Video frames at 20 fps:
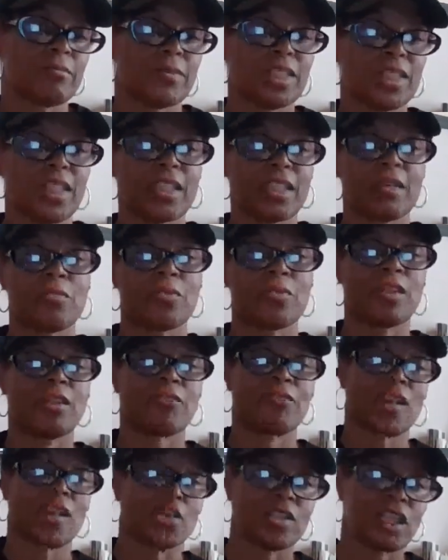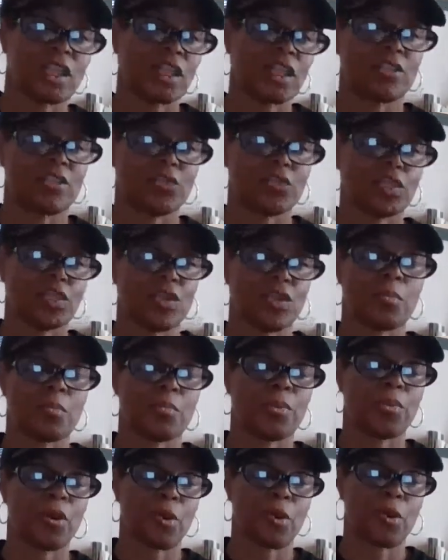can be the foundation for your
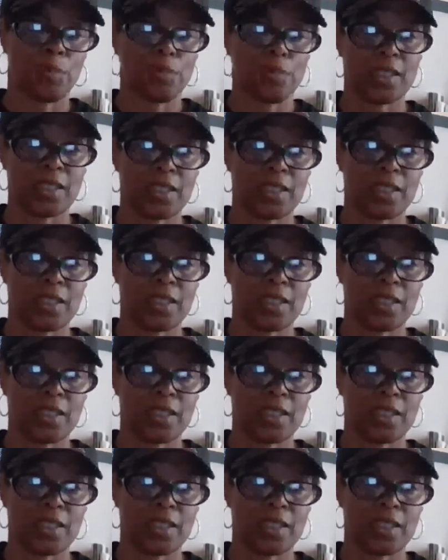purpose.